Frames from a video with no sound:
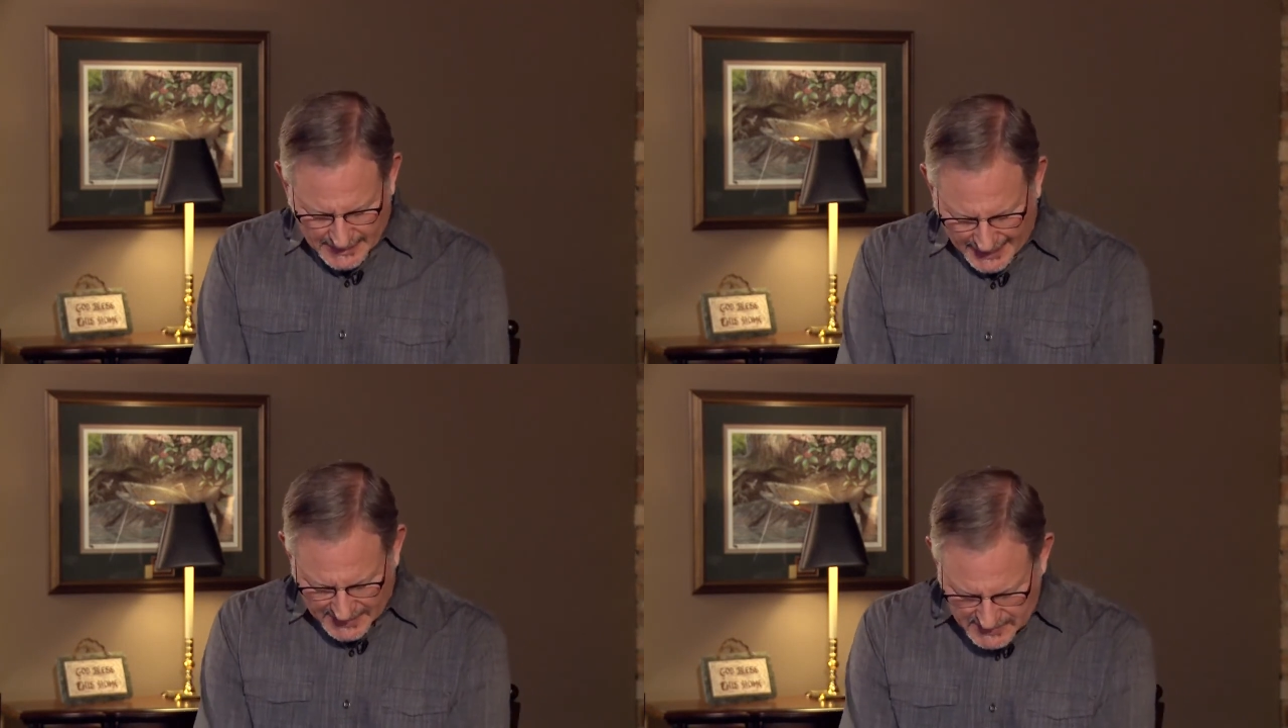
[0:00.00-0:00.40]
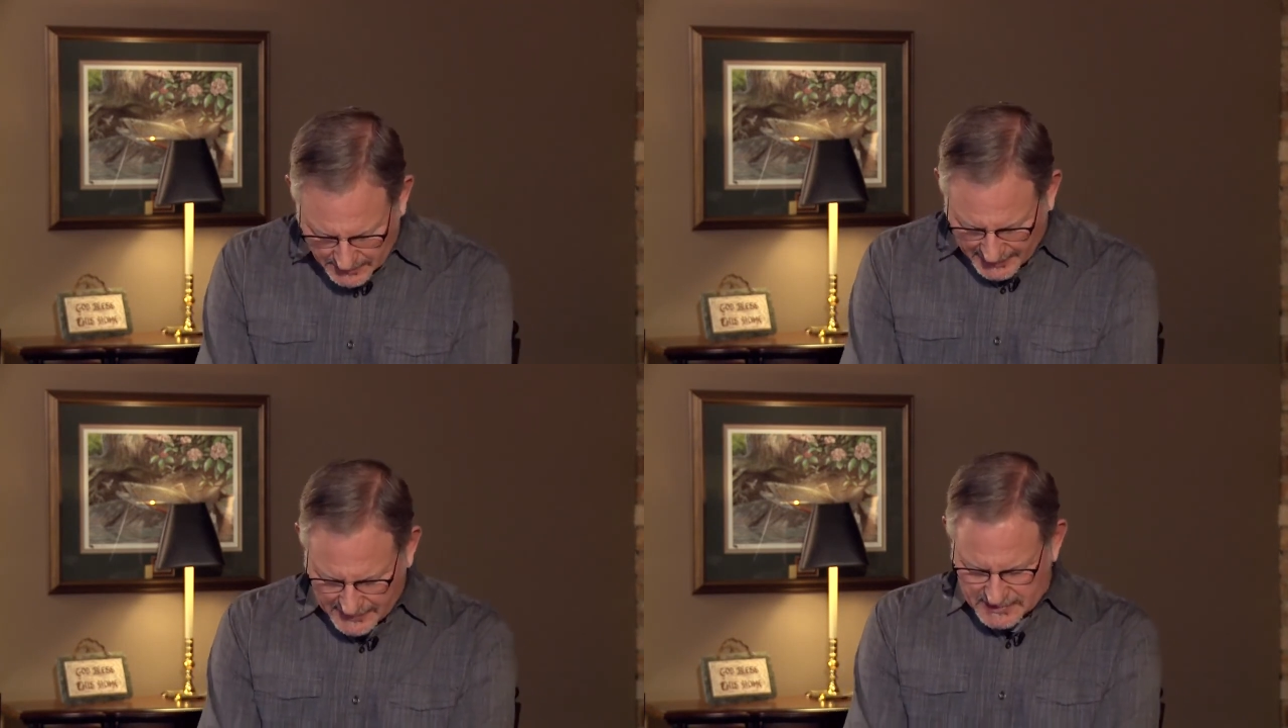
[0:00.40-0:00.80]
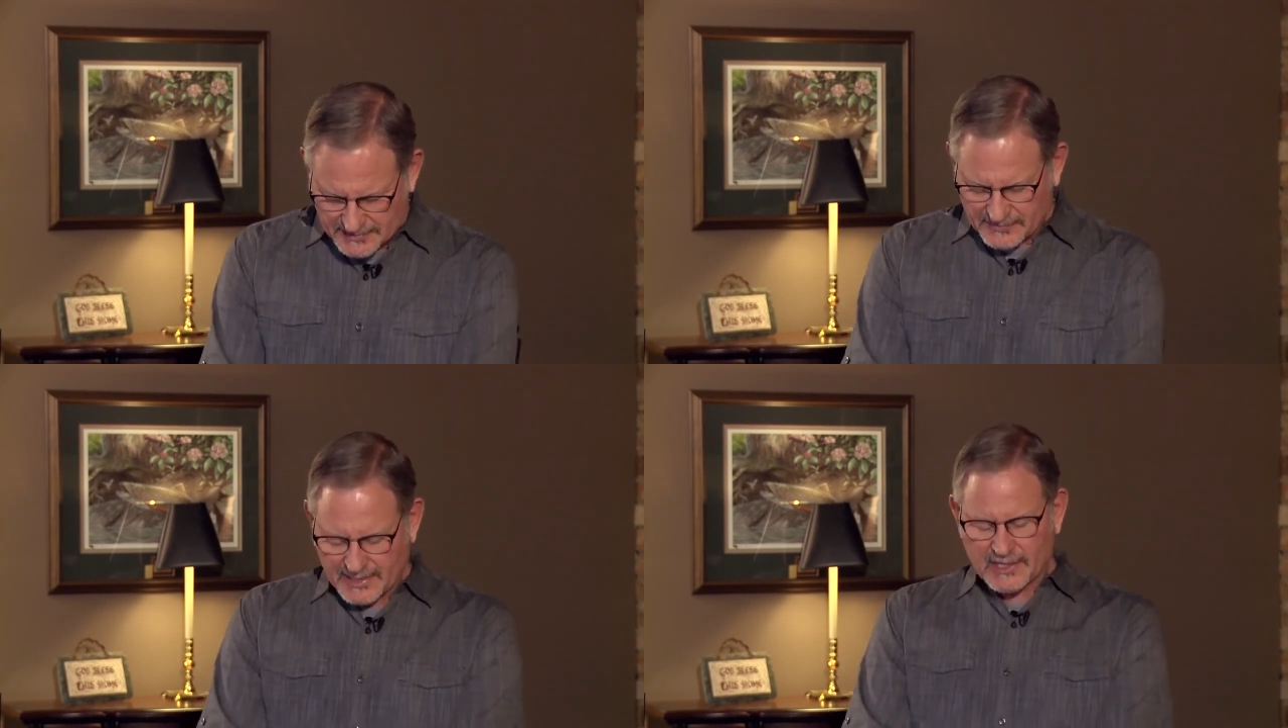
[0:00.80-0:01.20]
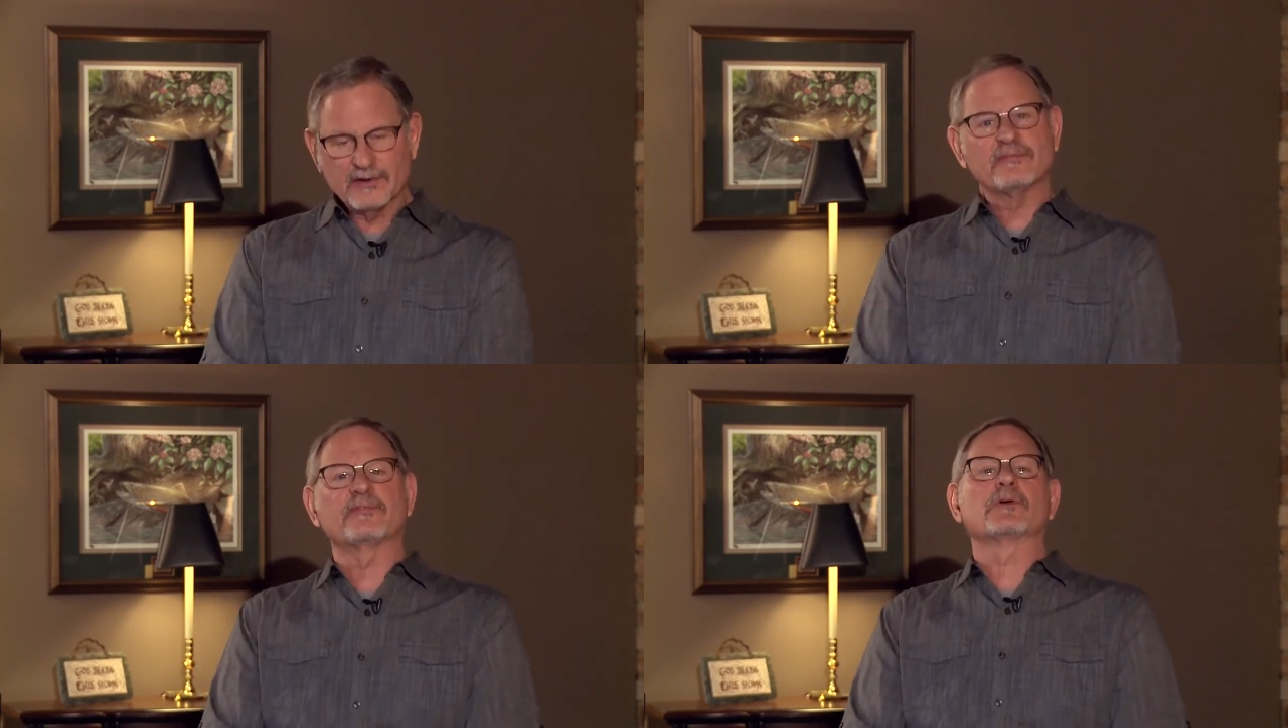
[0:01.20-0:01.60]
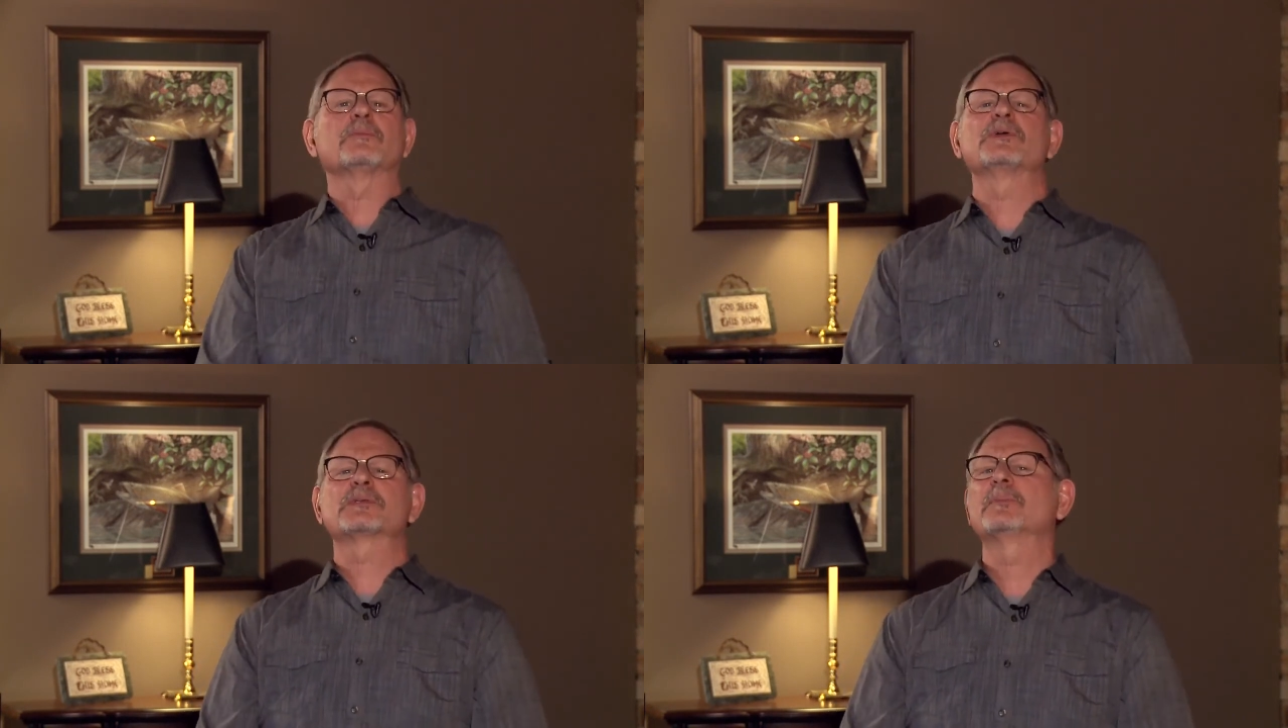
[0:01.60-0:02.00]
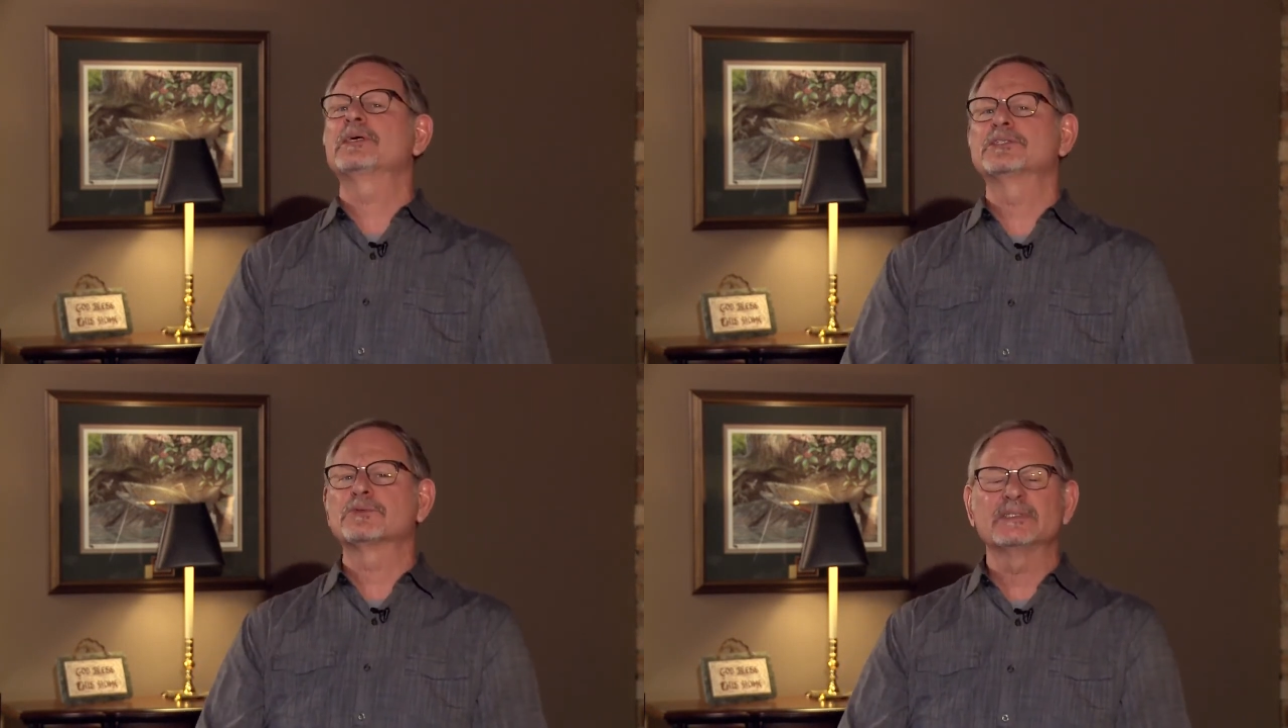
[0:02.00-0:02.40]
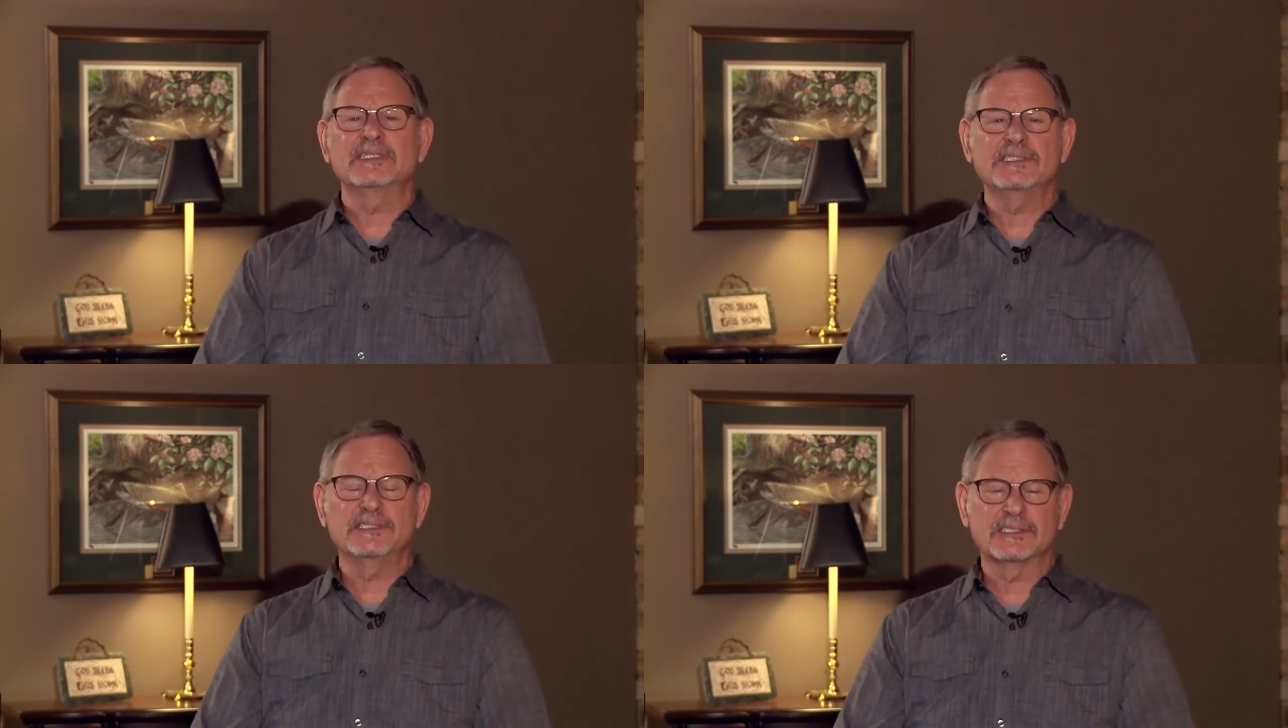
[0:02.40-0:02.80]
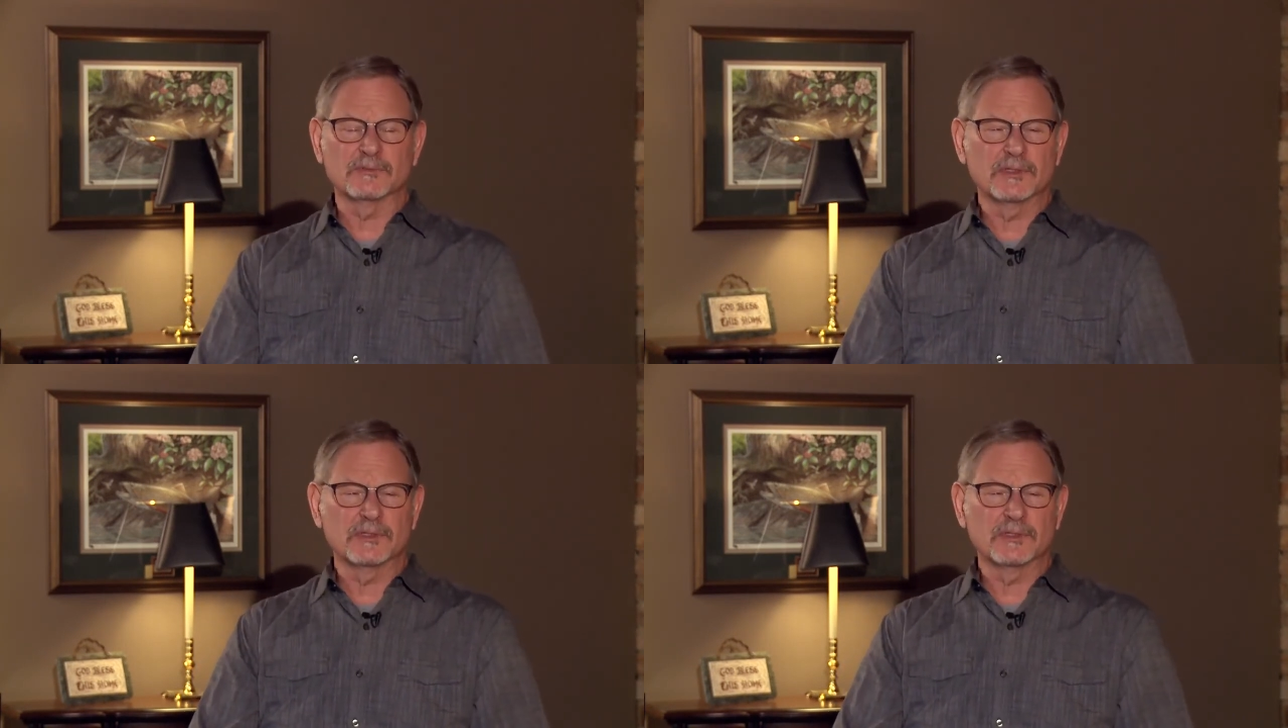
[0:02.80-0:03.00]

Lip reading: Ask the parents if they can affirm this marriage relationship.